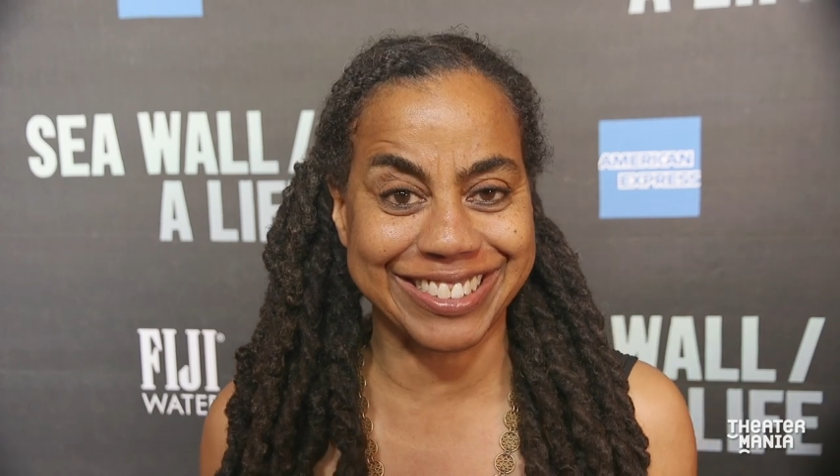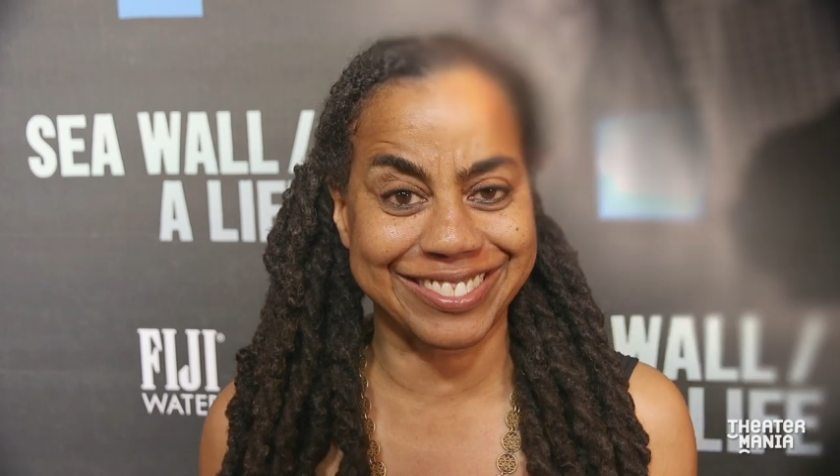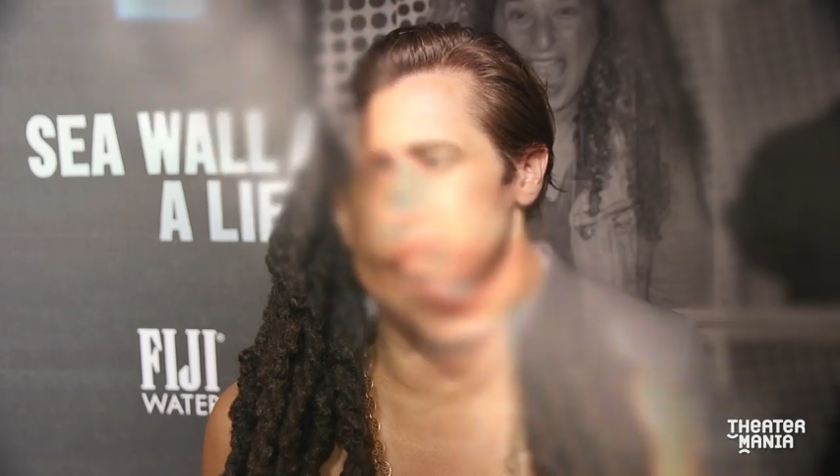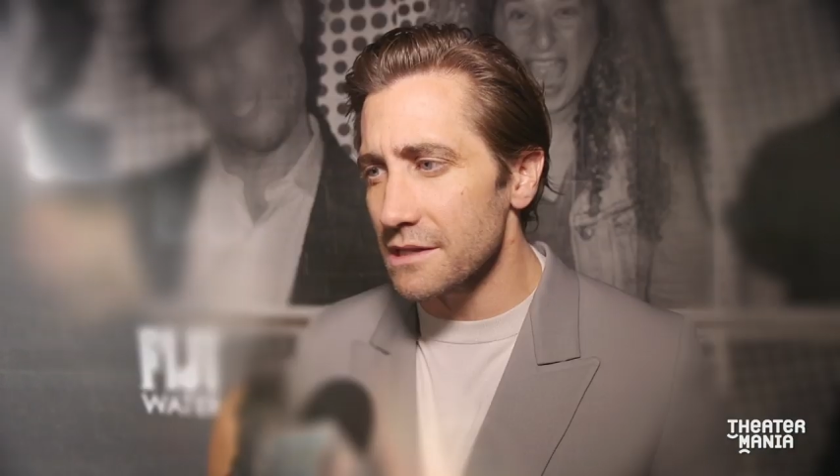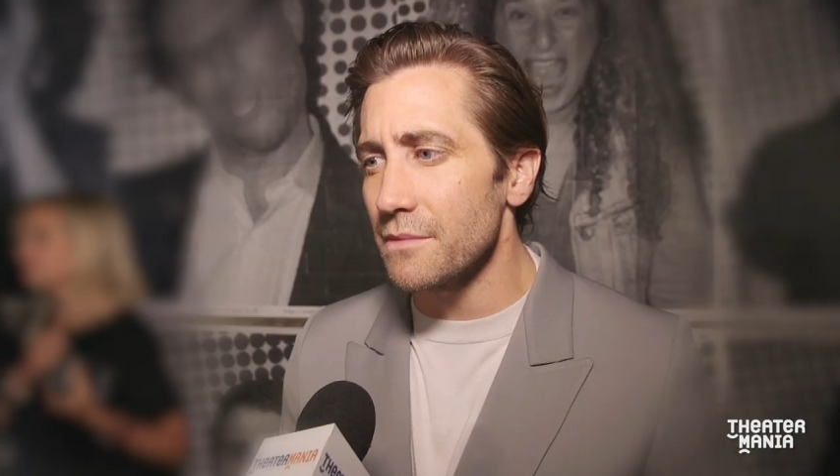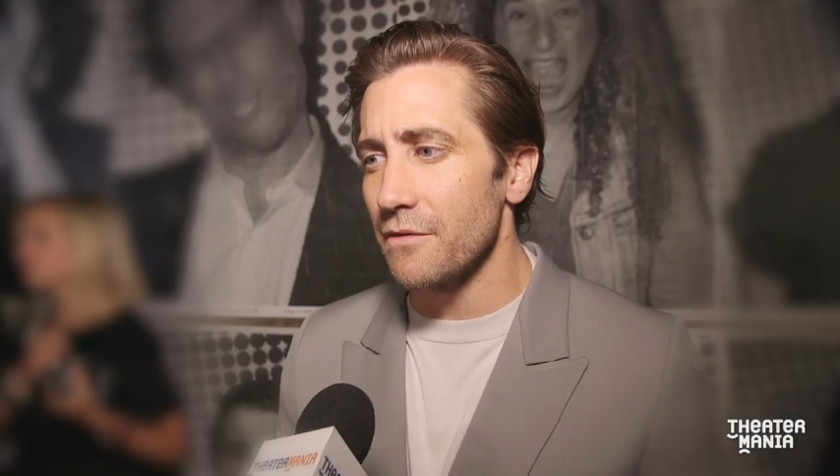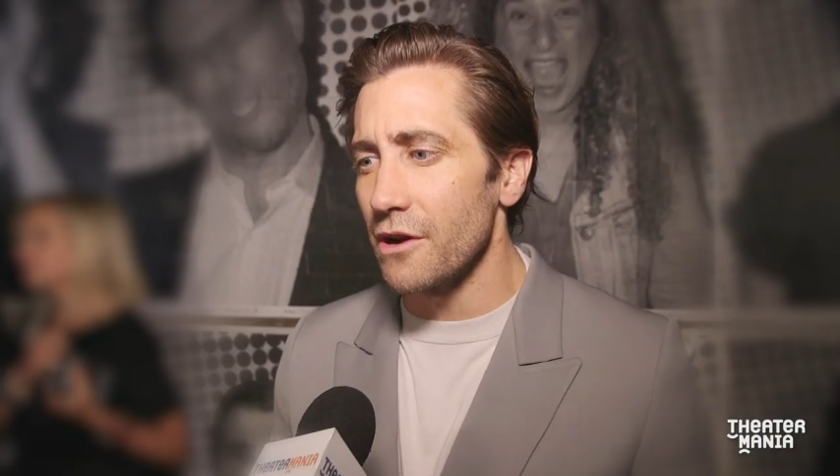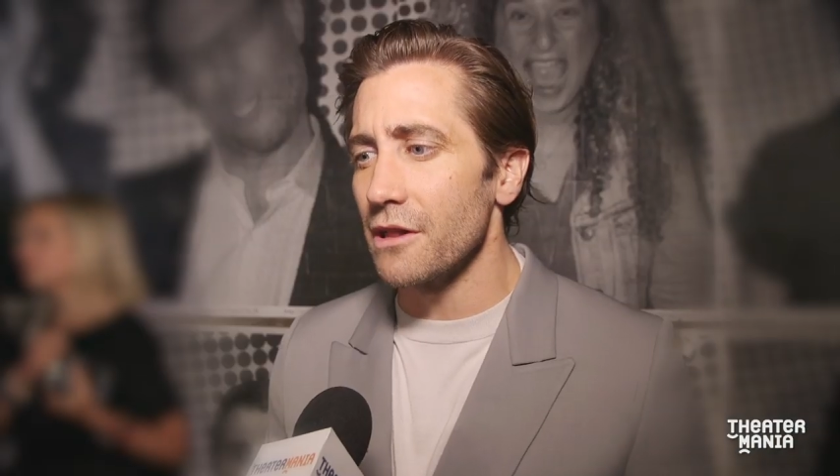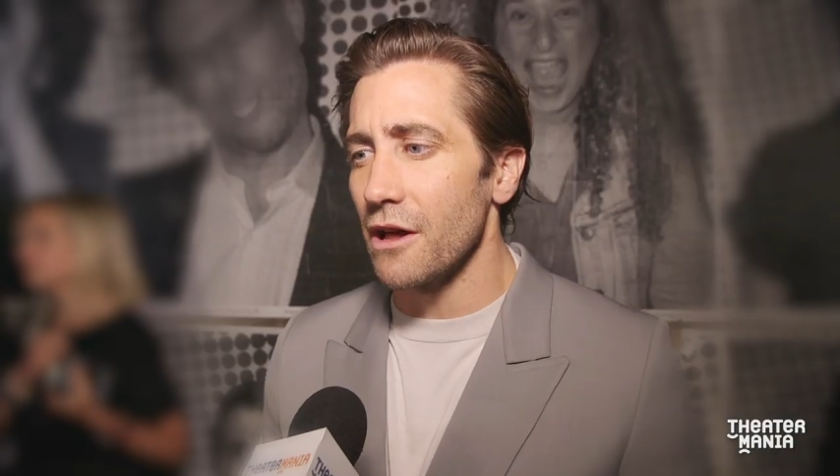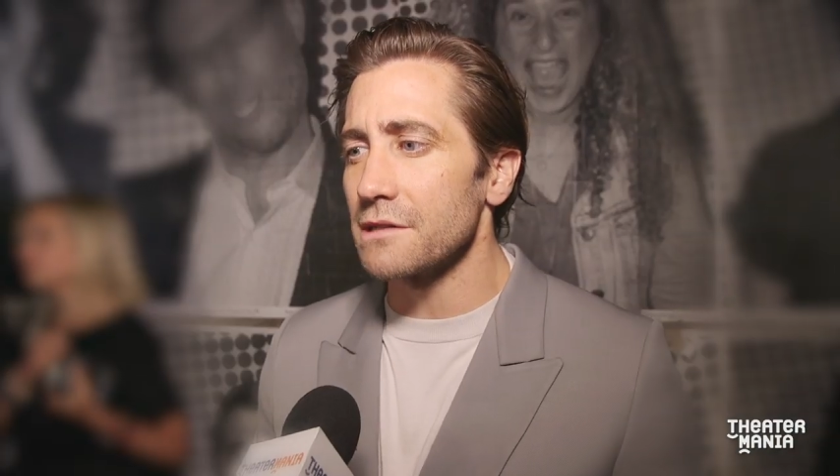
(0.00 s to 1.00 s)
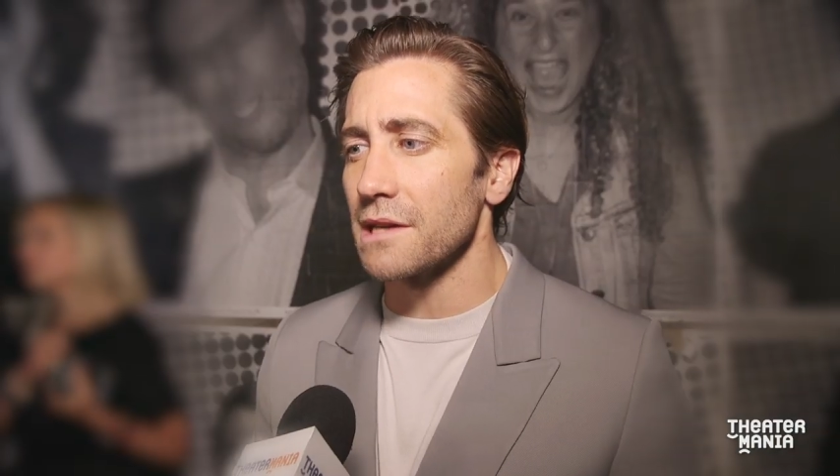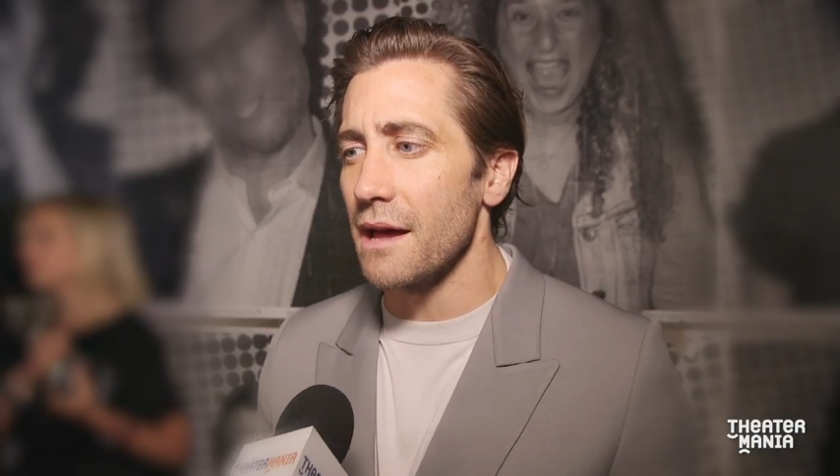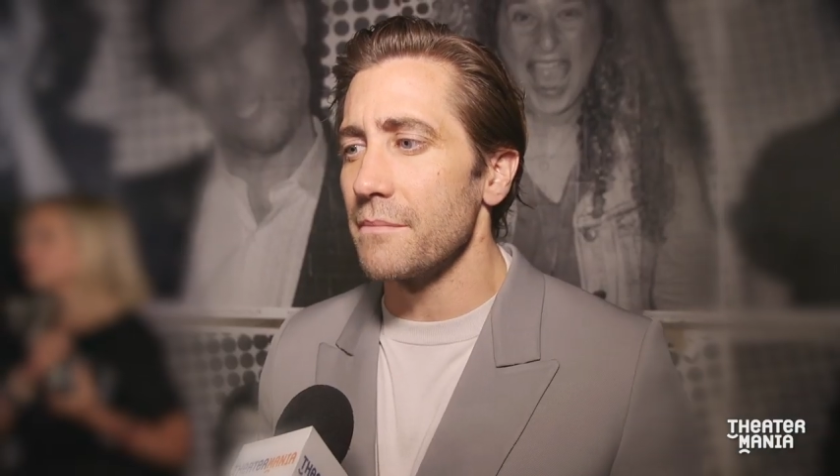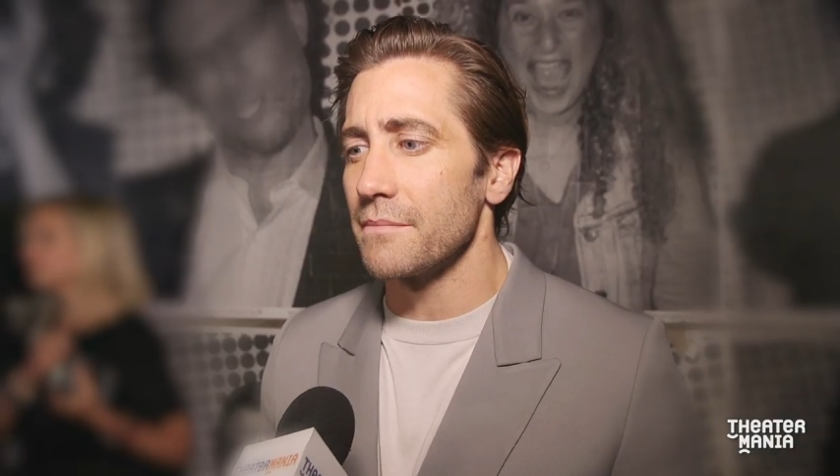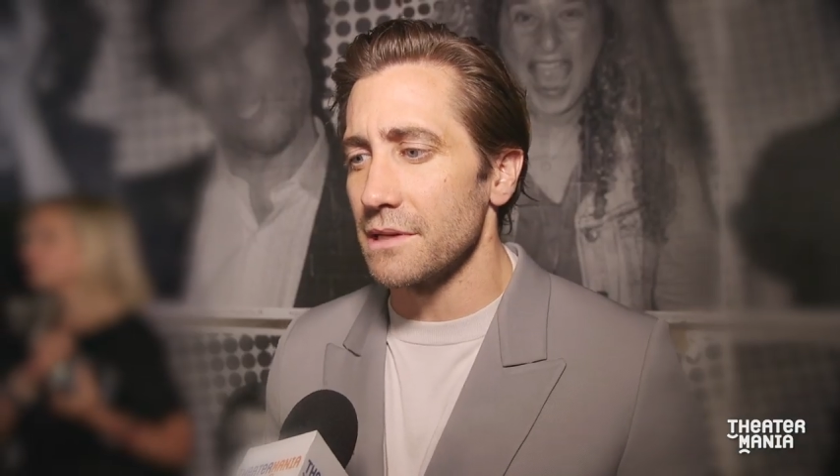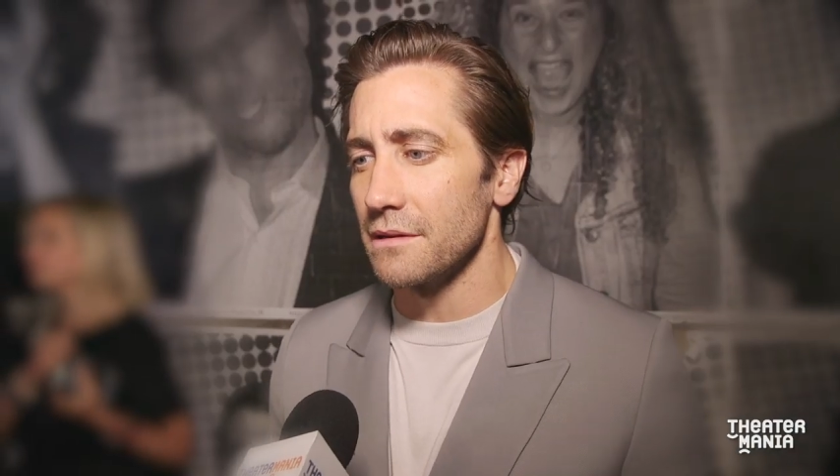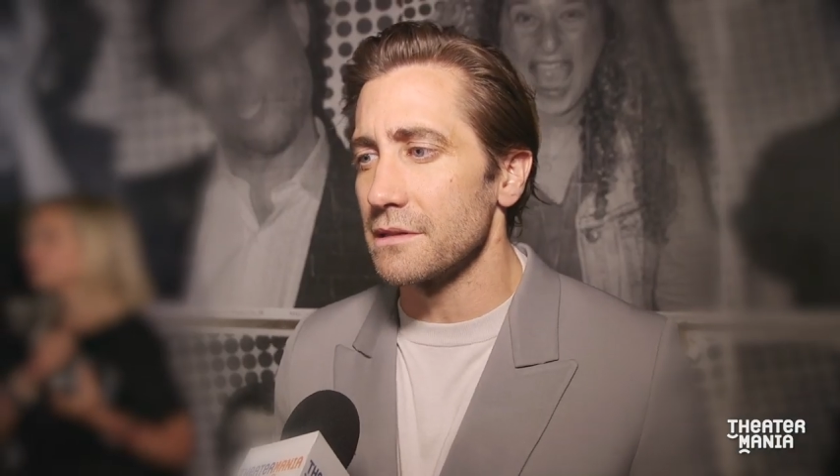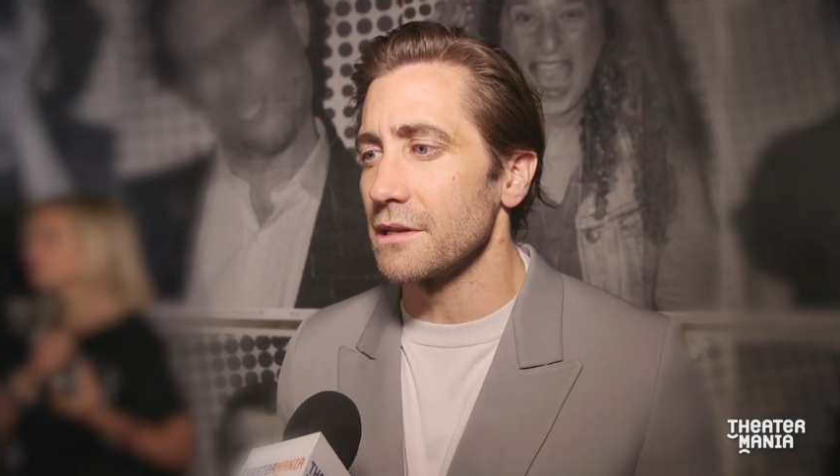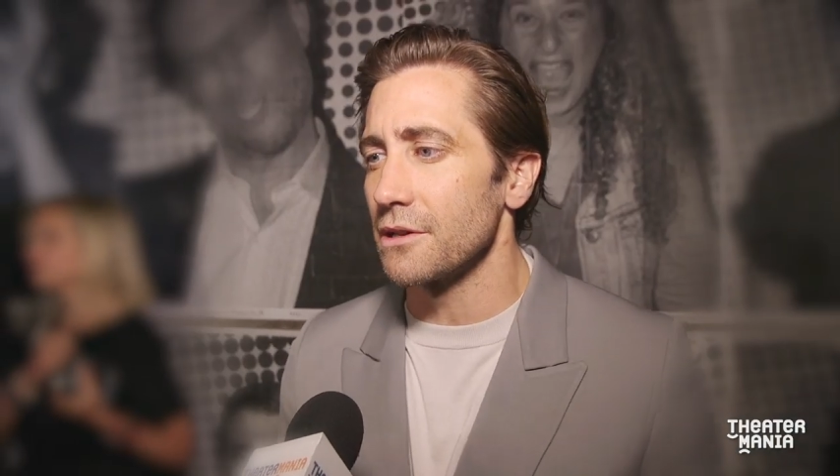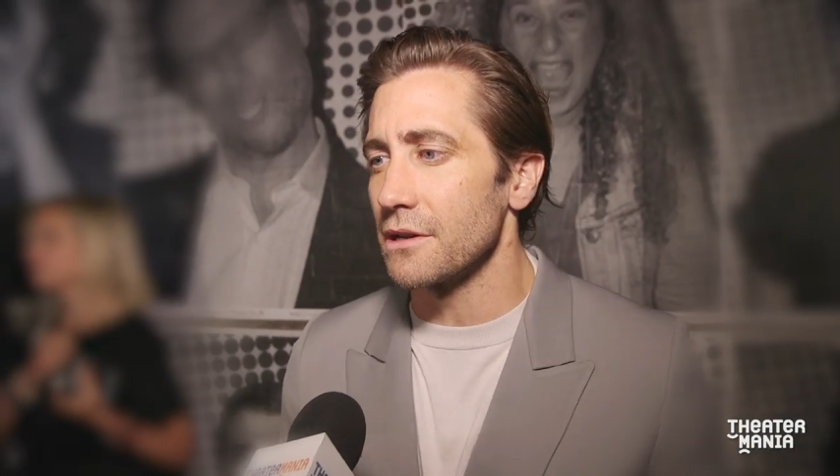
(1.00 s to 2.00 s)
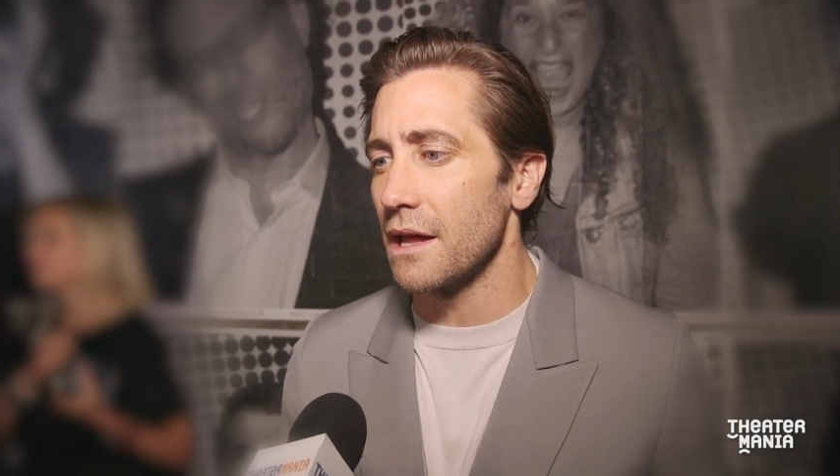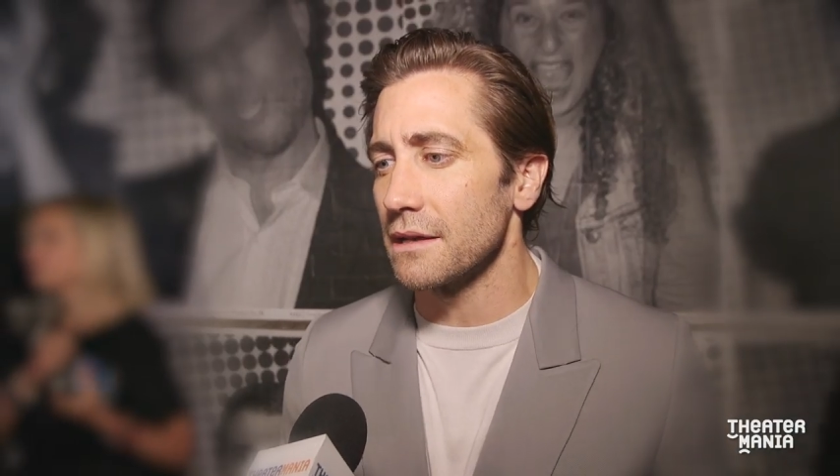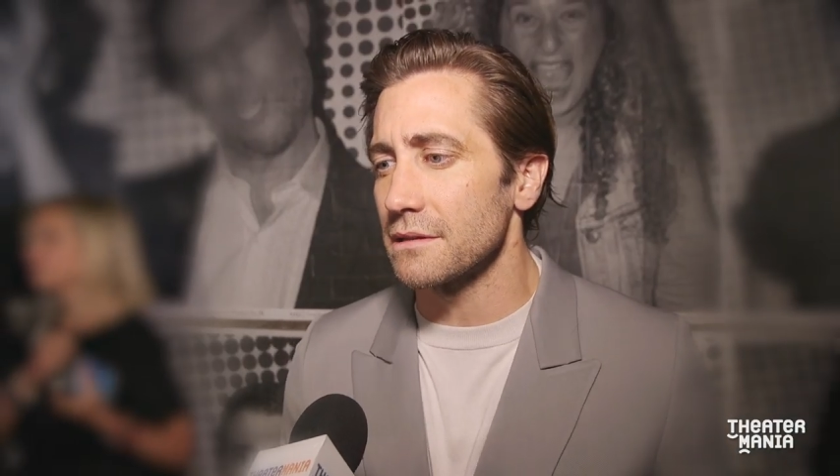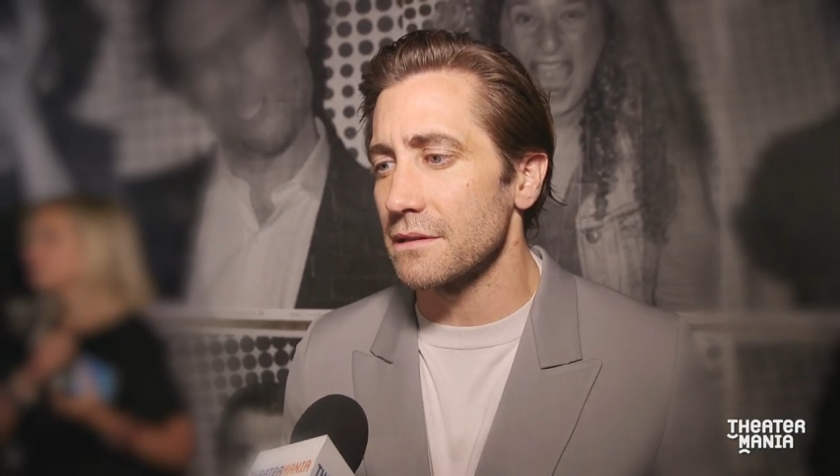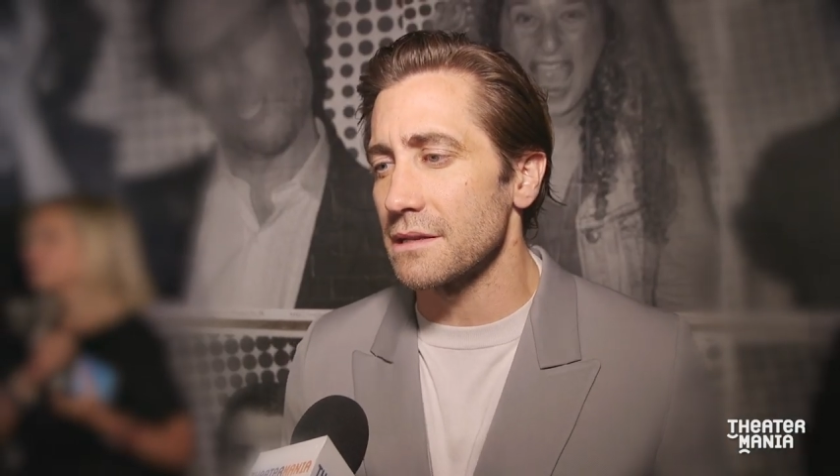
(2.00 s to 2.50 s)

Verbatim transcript: It takes me a very long time to, to learn lines,